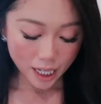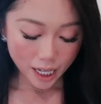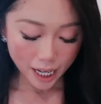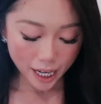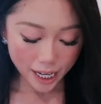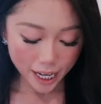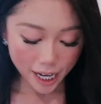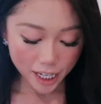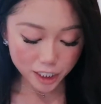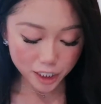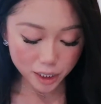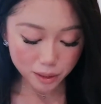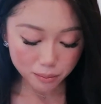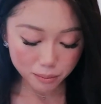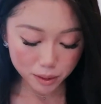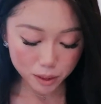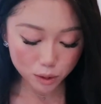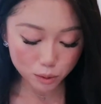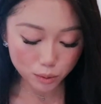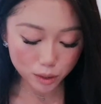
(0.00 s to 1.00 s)
I actually
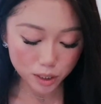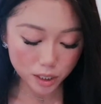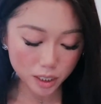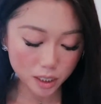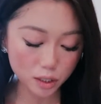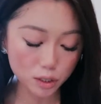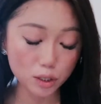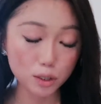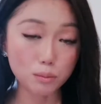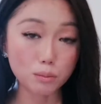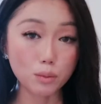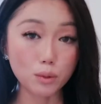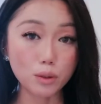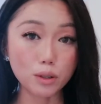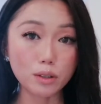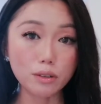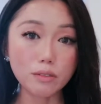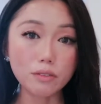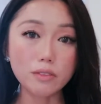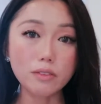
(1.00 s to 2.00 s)
been switching to
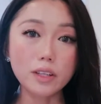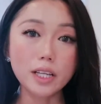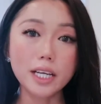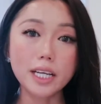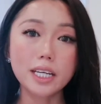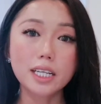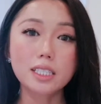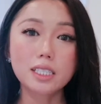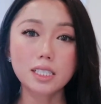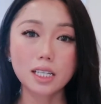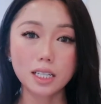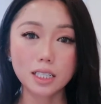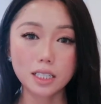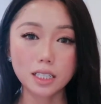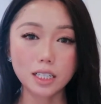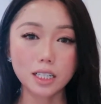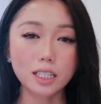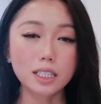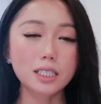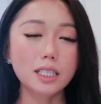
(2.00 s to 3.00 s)
more of like
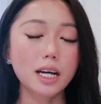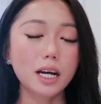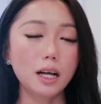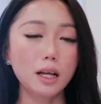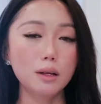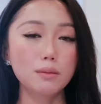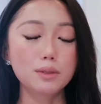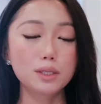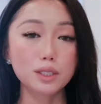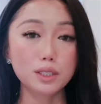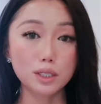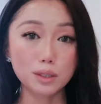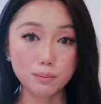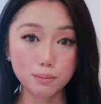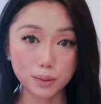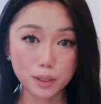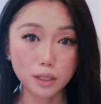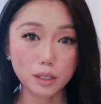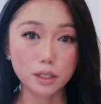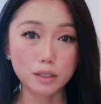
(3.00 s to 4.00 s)
skincare that helps you to
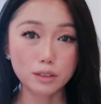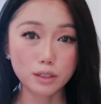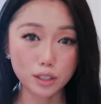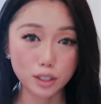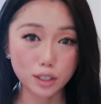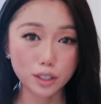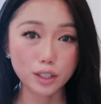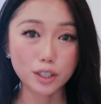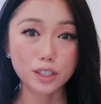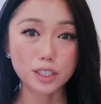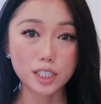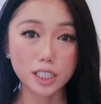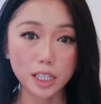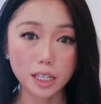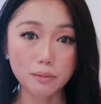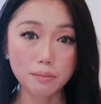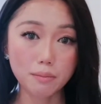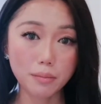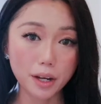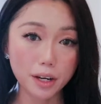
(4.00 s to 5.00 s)
build onto your
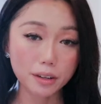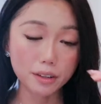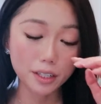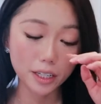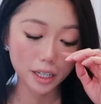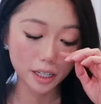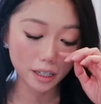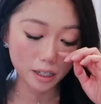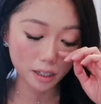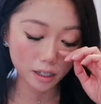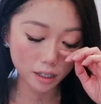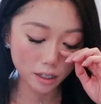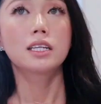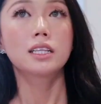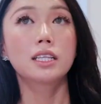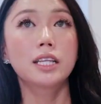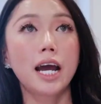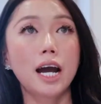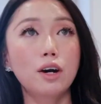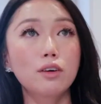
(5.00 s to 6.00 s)
skin barrier.
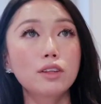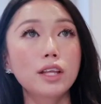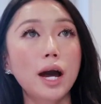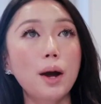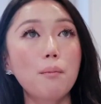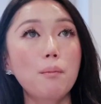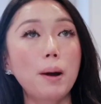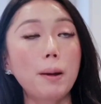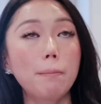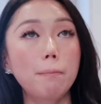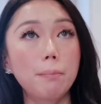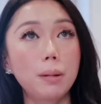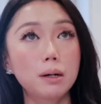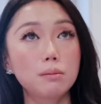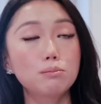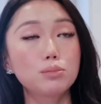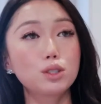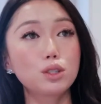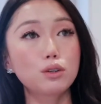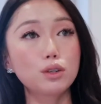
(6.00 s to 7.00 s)
Now that my
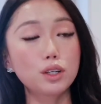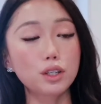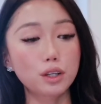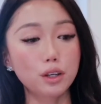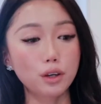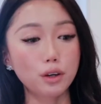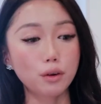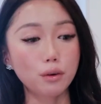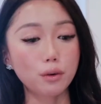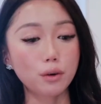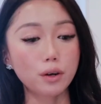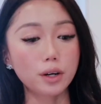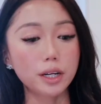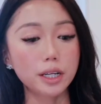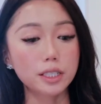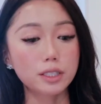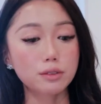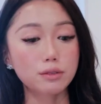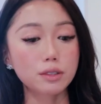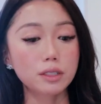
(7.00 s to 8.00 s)
bumps are cured,
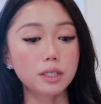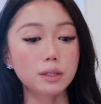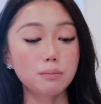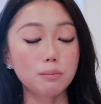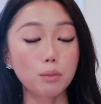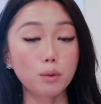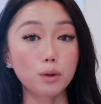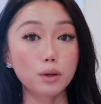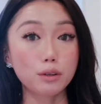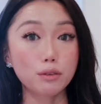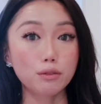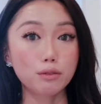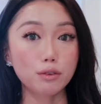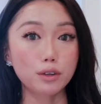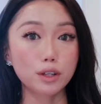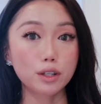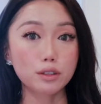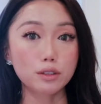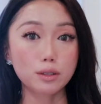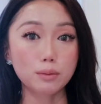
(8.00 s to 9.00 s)
it's really important
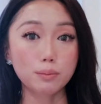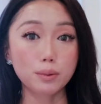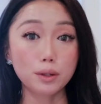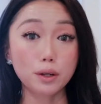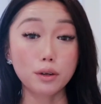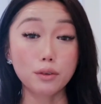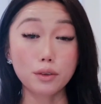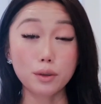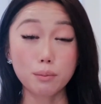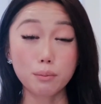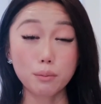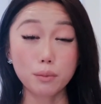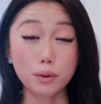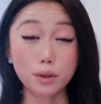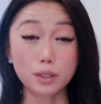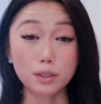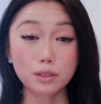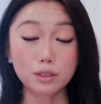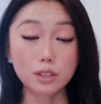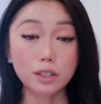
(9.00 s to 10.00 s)
for you to build on the
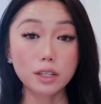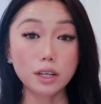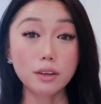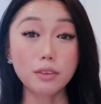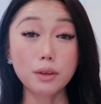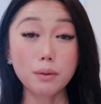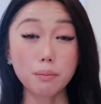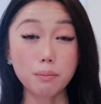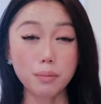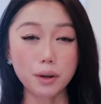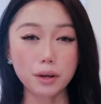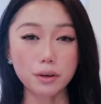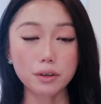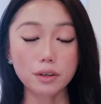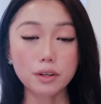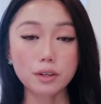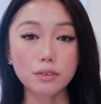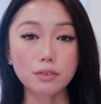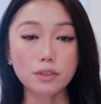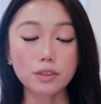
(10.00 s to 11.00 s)
moisture and the
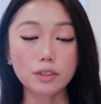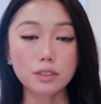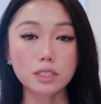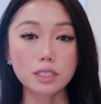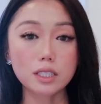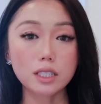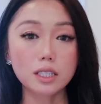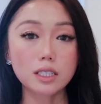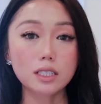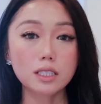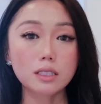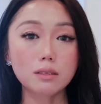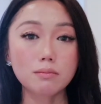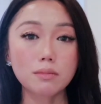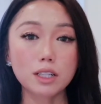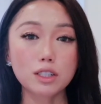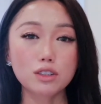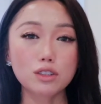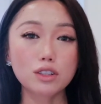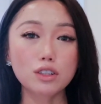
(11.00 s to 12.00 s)
barrier of your skin to
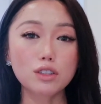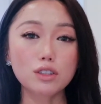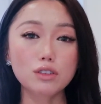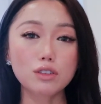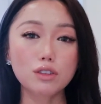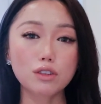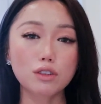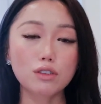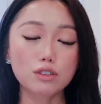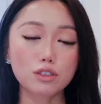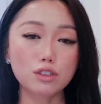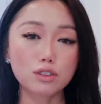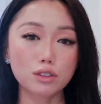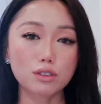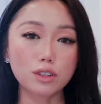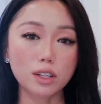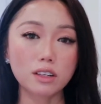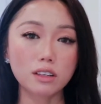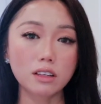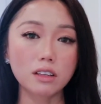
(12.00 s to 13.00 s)
make sure you're
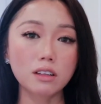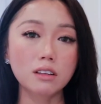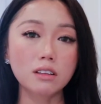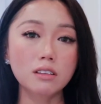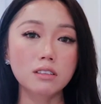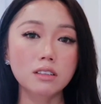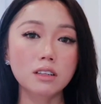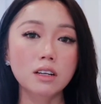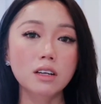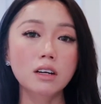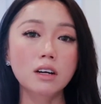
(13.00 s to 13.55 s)
strengthened